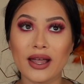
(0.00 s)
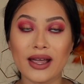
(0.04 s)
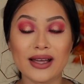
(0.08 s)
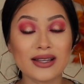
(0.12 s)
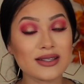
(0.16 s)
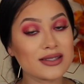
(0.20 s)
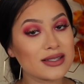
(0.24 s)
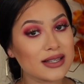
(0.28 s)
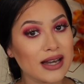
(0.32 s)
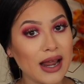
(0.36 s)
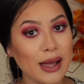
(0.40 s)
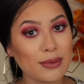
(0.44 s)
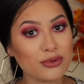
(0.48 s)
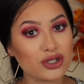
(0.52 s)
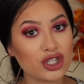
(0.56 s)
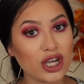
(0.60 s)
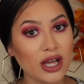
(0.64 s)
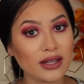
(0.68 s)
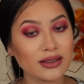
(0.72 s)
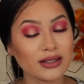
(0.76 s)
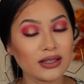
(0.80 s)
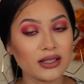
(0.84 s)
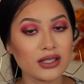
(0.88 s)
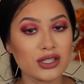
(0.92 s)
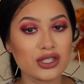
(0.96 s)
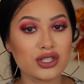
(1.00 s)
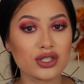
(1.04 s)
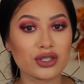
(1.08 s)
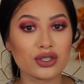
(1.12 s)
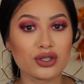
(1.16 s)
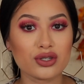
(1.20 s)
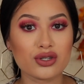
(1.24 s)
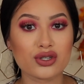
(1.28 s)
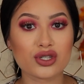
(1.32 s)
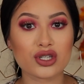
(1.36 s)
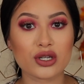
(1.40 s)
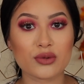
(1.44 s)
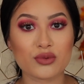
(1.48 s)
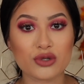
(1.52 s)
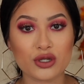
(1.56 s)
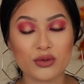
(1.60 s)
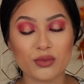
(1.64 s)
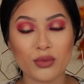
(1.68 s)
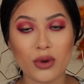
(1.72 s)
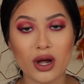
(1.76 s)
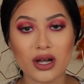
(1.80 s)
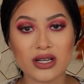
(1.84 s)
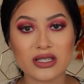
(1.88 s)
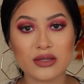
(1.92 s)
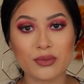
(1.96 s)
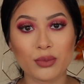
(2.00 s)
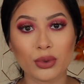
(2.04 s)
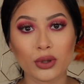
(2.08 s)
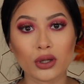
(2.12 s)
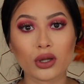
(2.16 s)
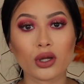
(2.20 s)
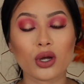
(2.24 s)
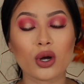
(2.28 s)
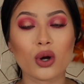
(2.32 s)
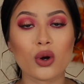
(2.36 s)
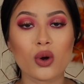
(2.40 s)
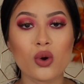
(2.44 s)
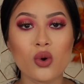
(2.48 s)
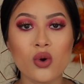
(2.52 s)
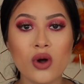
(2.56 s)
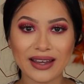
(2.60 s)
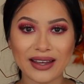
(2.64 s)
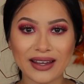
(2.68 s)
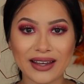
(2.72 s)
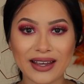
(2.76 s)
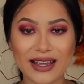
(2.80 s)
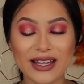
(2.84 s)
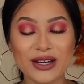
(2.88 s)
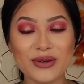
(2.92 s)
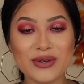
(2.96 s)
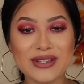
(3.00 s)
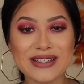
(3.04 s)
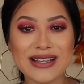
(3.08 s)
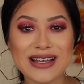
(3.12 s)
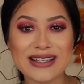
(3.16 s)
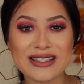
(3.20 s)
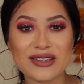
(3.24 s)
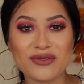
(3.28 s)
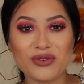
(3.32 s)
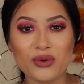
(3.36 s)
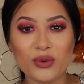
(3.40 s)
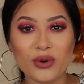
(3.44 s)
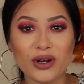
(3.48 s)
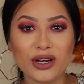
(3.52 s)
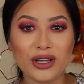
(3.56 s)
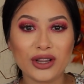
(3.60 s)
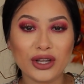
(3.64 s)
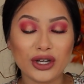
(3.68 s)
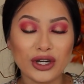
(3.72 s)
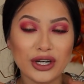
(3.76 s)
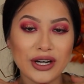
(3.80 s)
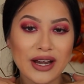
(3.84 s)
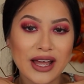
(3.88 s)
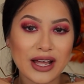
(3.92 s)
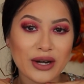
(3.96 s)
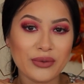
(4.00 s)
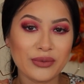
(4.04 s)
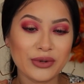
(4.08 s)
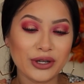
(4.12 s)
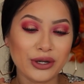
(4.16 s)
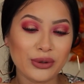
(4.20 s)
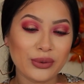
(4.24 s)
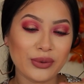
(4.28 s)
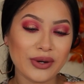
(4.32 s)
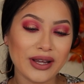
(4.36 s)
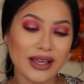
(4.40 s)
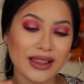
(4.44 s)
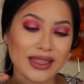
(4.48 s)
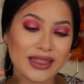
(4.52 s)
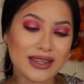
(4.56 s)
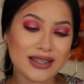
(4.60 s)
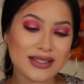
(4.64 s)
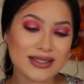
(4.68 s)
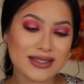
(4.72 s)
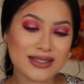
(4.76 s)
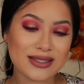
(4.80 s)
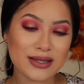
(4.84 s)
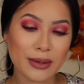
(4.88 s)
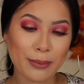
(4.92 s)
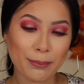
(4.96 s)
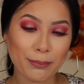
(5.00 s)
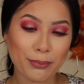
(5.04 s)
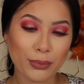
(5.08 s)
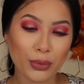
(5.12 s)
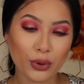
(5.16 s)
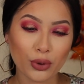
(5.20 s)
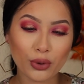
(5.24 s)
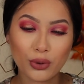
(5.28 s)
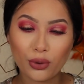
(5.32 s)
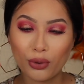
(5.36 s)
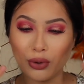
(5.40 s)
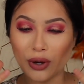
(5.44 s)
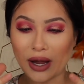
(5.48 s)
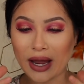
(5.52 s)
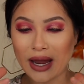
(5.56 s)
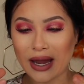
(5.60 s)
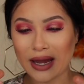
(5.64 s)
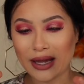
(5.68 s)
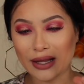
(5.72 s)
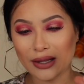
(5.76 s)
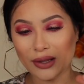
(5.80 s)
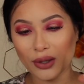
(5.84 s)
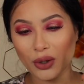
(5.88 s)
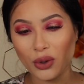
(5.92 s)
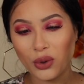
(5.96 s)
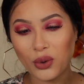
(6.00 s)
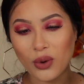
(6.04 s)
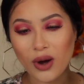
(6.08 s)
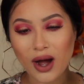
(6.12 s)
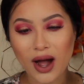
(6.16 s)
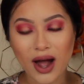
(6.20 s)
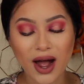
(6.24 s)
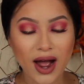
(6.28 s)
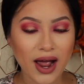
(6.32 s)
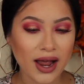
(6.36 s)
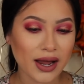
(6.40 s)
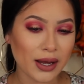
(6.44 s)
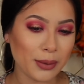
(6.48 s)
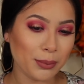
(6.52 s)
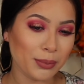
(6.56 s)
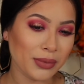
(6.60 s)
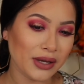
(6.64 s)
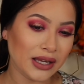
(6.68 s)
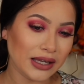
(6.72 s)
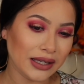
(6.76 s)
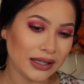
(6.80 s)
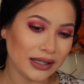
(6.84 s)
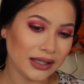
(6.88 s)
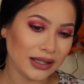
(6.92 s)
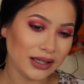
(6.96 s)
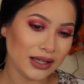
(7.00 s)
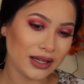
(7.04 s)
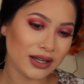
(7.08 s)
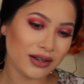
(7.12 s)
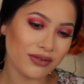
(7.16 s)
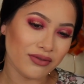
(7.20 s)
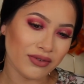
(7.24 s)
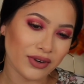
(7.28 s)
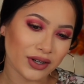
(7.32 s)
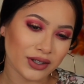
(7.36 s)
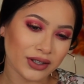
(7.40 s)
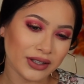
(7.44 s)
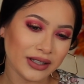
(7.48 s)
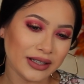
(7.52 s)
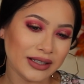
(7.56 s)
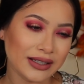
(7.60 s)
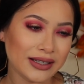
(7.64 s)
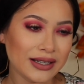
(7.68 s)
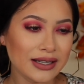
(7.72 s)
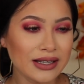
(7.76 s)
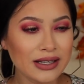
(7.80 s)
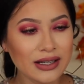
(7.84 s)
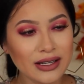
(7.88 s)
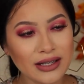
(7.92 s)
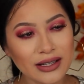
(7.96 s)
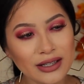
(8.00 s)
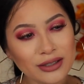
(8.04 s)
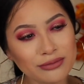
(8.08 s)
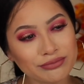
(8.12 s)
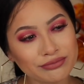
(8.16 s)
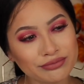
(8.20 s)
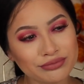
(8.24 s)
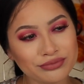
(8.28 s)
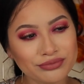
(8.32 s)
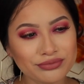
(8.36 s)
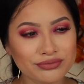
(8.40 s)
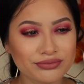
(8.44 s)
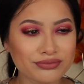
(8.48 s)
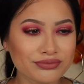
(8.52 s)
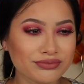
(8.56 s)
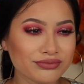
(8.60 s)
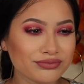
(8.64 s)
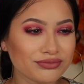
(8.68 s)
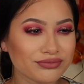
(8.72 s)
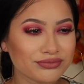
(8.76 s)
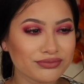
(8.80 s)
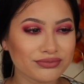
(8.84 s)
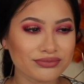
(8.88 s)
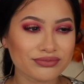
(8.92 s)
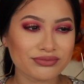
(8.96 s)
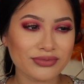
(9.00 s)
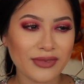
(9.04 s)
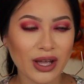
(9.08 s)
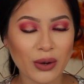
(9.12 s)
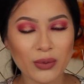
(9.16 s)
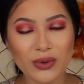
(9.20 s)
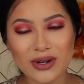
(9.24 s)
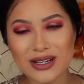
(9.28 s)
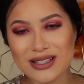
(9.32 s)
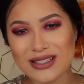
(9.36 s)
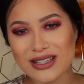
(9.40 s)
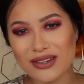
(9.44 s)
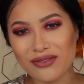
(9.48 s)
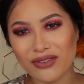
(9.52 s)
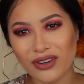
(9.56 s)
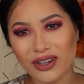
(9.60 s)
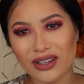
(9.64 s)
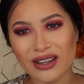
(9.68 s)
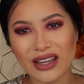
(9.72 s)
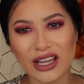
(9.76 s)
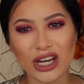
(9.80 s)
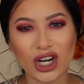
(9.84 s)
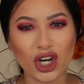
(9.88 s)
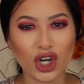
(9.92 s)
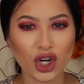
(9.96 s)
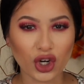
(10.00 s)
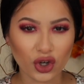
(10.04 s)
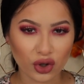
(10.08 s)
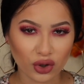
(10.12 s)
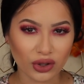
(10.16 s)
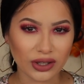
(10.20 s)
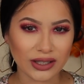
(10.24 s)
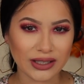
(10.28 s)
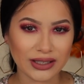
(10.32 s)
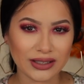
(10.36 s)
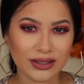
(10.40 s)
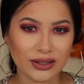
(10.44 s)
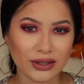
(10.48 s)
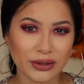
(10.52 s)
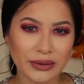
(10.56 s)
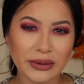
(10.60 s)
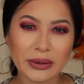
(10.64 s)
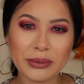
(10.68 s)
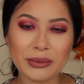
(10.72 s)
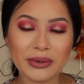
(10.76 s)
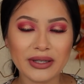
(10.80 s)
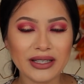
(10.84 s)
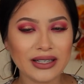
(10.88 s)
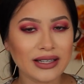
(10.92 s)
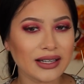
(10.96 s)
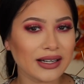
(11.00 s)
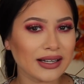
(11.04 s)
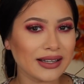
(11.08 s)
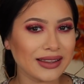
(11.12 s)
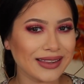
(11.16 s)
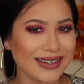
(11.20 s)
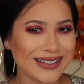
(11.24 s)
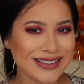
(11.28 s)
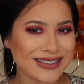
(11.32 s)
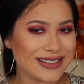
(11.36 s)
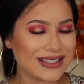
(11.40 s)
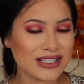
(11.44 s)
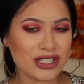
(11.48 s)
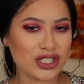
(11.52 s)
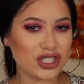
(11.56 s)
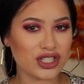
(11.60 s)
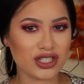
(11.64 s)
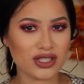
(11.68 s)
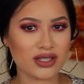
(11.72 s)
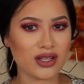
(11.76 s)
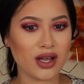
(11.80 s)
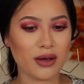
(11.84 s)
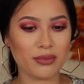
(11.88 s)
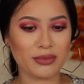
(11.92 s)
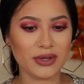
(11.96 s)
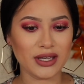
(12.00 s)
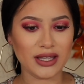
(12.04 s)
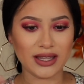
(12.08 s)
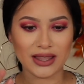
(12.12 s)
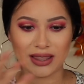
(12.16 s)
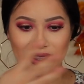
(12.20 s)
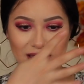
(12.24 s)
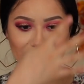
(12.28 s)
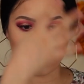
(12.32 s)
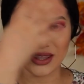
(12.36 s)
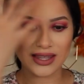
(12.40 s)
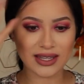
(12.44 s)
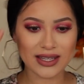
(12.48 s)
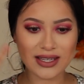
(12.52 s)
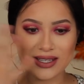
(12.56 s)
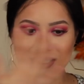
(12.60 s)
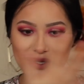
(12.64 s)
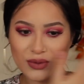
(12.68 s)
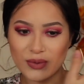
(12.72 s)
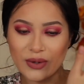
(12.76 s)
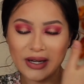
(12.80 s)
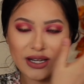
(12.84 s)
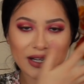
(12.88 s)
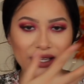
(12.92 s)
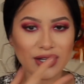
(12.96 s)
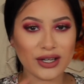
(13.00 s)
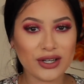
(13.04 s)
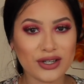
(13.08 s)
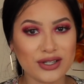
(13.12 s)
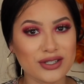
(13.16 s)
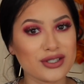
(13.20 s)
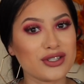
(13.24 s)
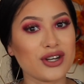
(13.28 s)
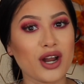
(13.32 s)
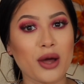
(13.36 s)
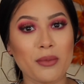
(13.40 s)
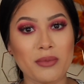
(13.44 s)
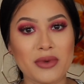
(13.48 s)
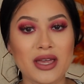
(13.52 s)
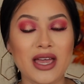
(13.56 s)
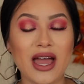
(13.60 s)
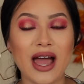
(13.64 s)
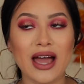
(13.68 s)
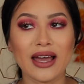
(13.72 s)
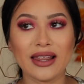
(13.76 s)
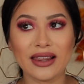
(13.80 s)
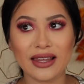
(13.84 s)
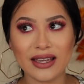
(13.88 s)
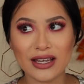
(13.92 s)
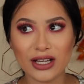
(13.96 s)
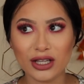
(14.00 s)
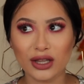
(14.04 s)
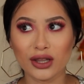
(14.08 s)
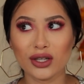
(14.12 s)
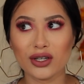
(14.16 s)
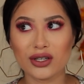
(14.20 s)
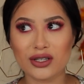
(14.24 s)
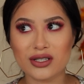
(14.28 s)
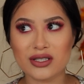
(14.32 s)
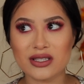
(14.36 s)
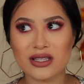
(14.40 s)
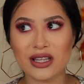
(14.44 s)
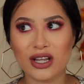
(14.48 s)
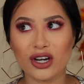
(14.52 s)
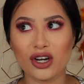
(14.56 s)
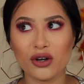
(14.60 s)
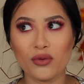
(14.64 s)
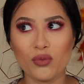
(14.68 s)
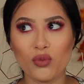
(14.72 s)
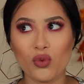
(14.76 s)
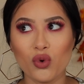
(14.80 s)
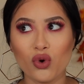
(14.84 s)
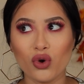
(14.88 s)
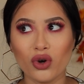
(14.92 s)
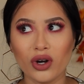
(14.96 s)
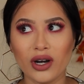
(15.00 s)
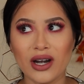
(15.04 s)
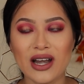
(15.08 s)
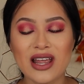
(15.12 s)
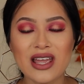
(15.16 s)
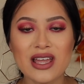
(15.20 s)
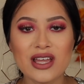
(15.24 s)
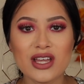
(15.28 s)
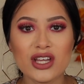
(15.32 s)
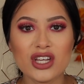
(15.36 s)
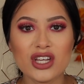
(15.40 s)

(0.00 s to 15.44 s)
and Snapchat. The links are in the description box below. Anyways, guys, if you want to learn how to recreate this simple halo eye pink, very, I want to say very like girly, you know what I mean? This is just not me. This right here is not me. I like looks that are more